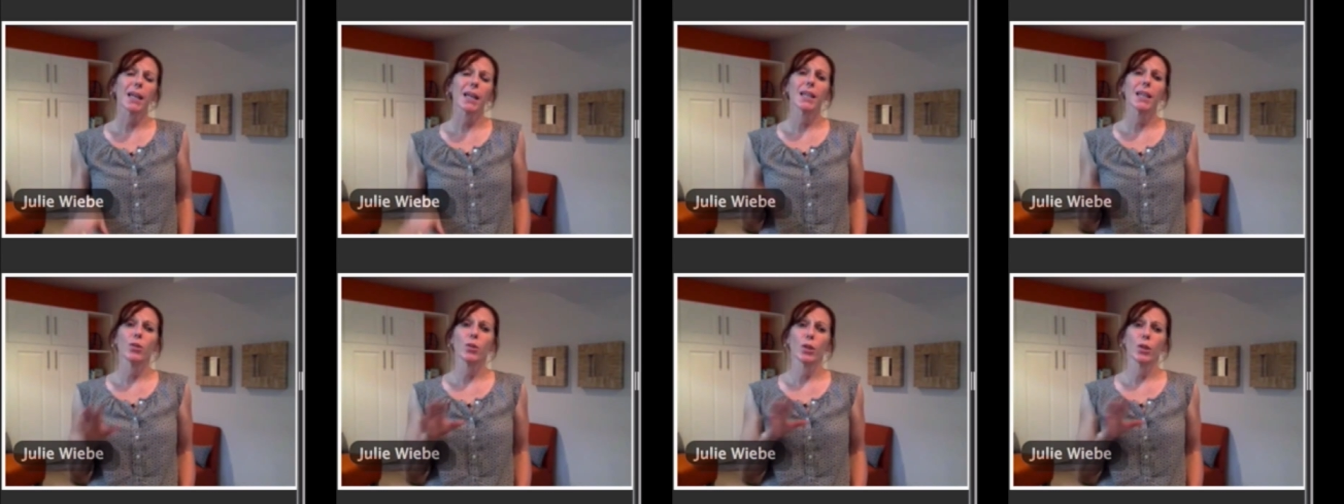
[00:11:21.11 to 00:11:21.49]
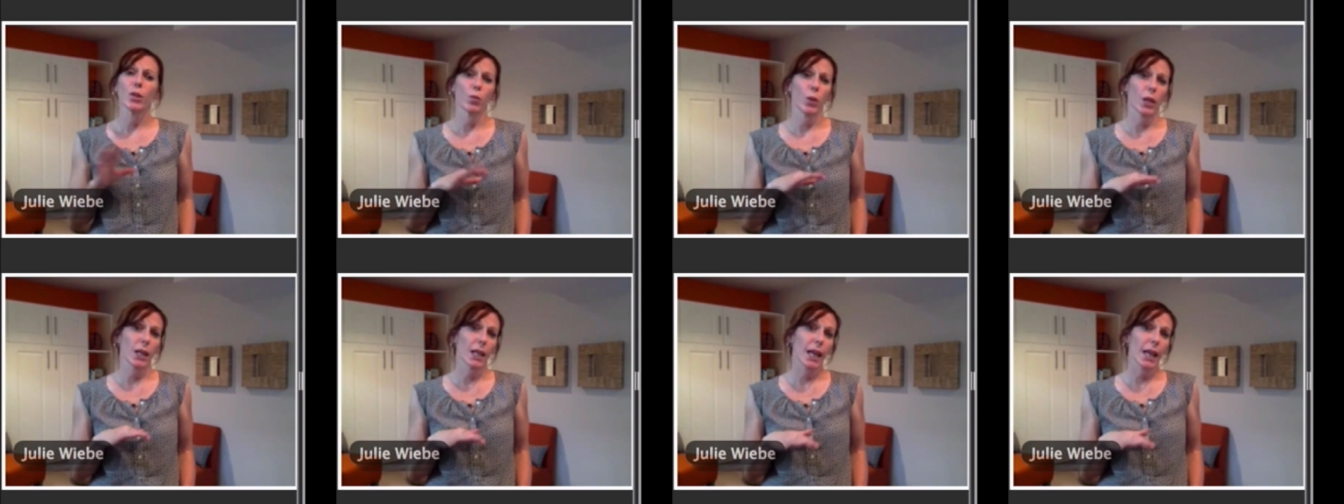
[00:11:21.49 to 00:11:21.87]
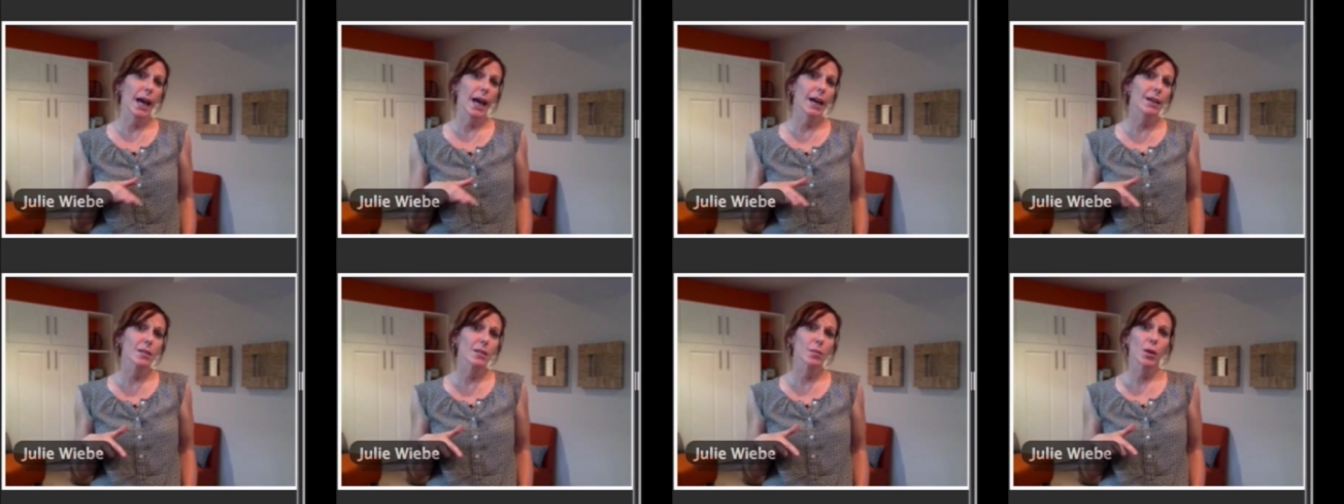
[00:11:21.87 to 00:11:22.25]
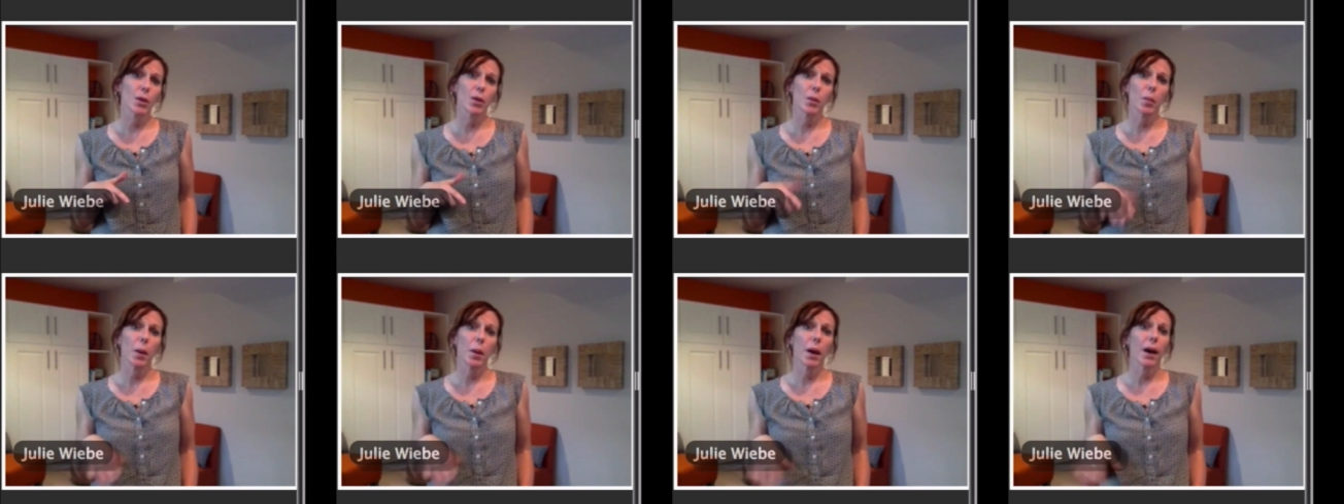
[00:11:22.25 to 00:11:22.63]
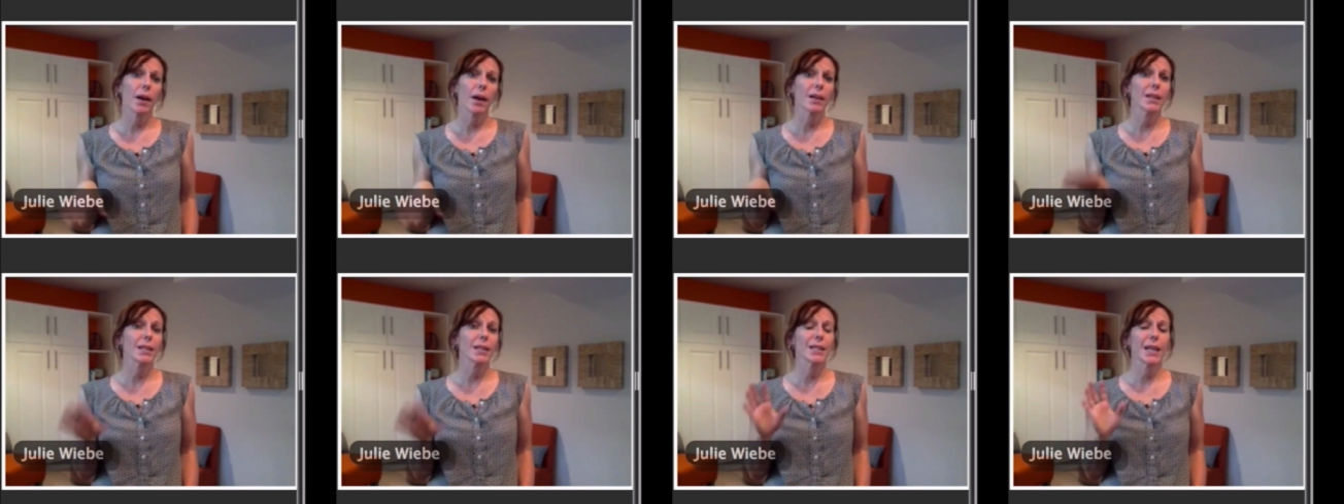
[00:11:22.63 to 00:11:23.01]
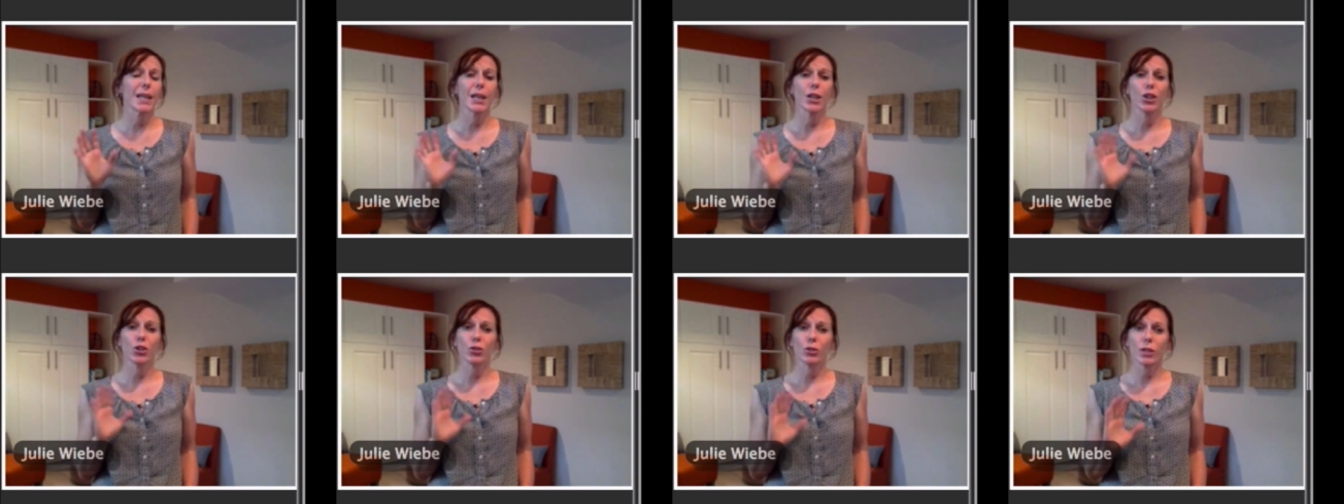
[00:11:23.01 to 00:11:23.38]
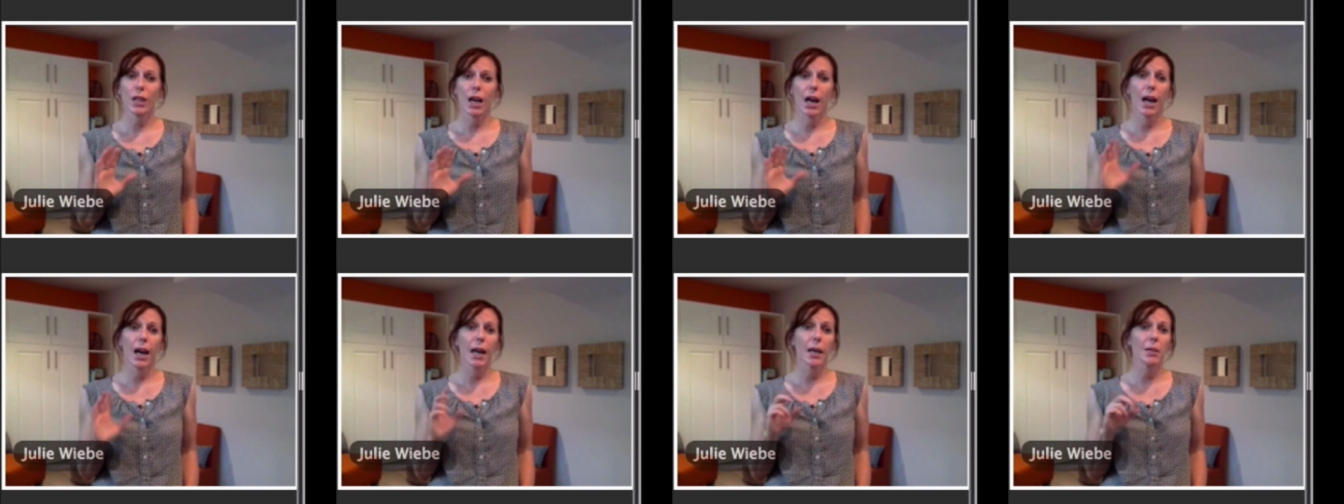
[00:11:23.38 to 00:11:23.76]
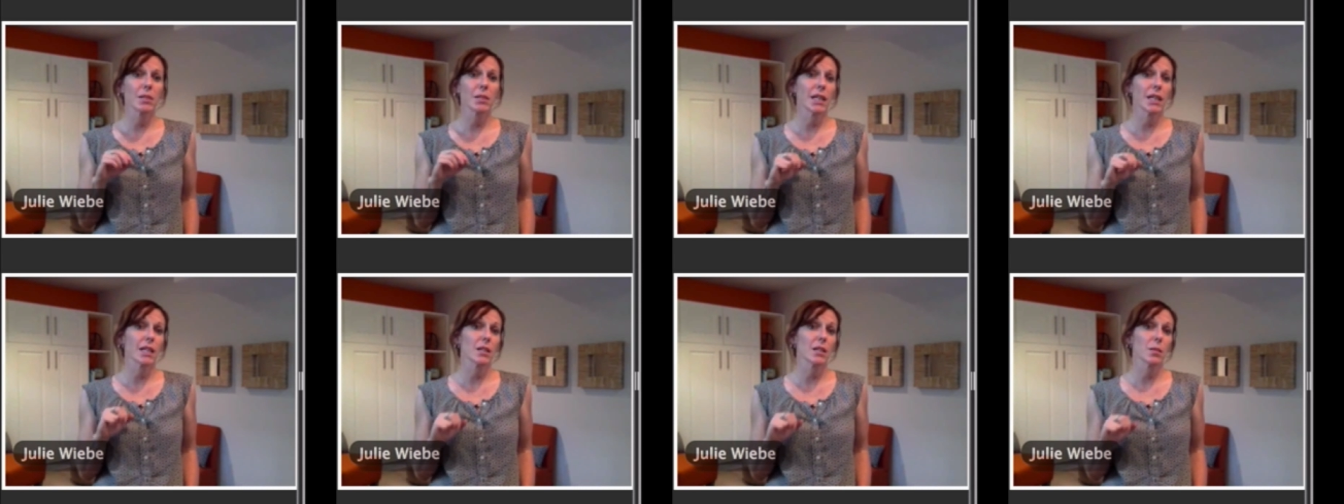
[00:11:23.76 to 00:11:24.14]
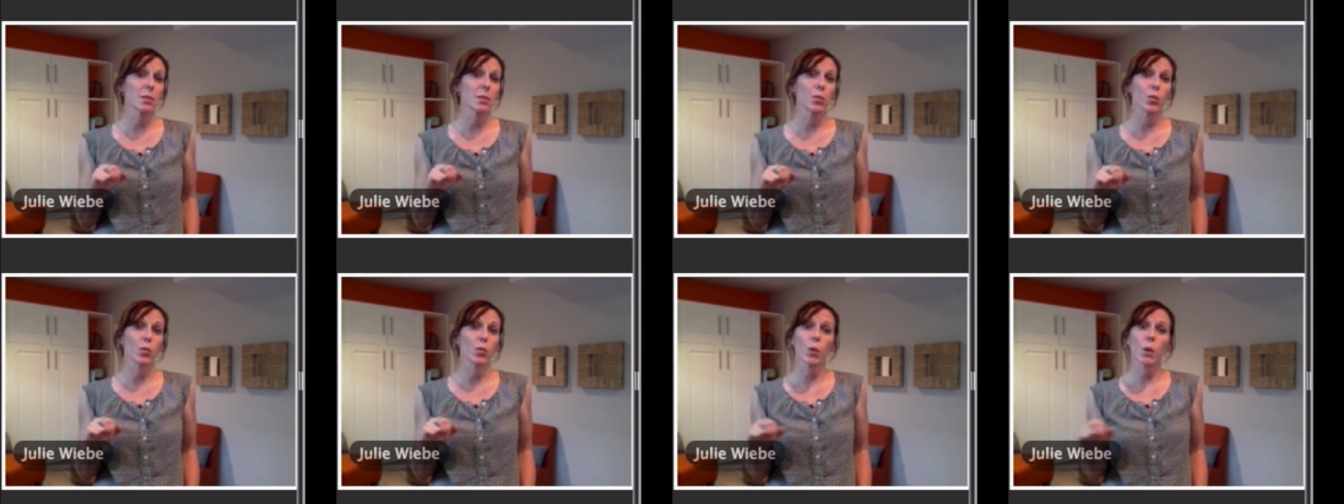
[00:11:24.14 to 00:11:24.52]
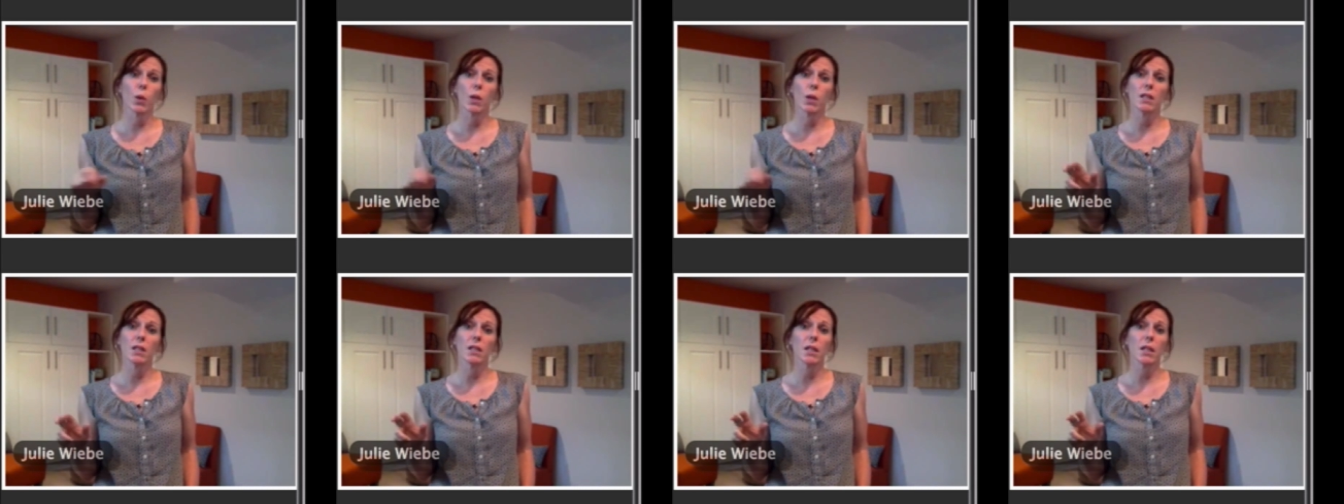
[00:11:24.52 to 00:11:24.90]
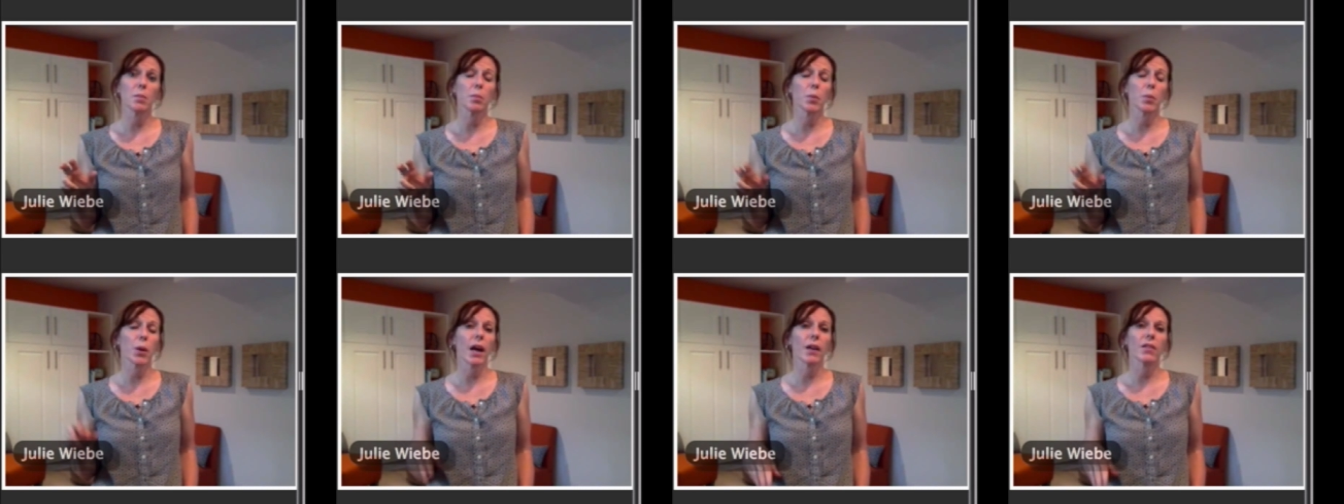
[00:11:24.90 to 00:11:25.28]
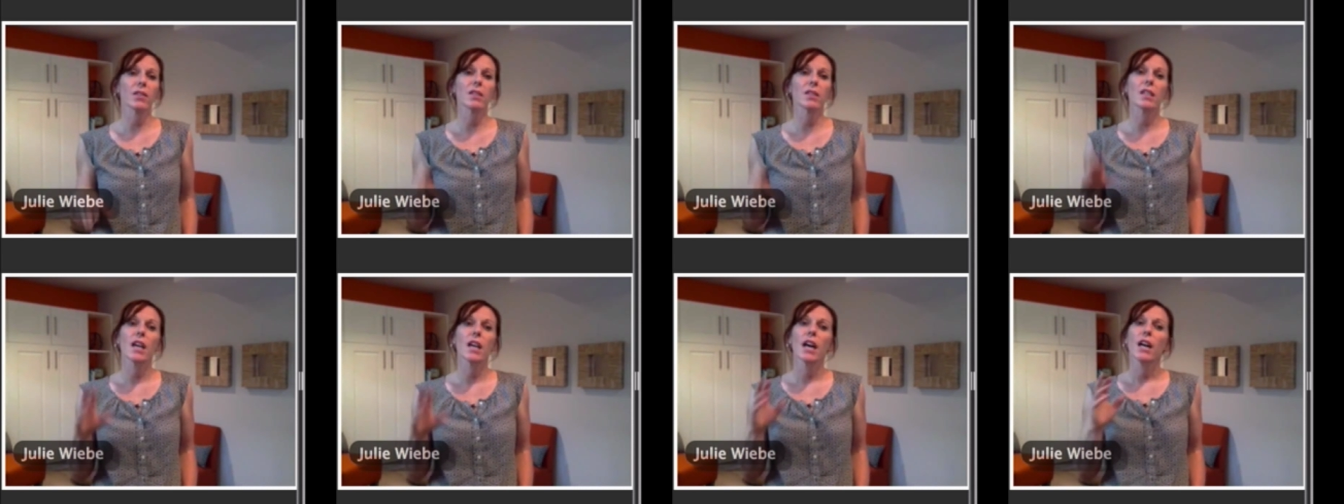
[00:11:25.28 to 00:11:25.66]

you can relax them on the potty, take your time, take some really deep breaths,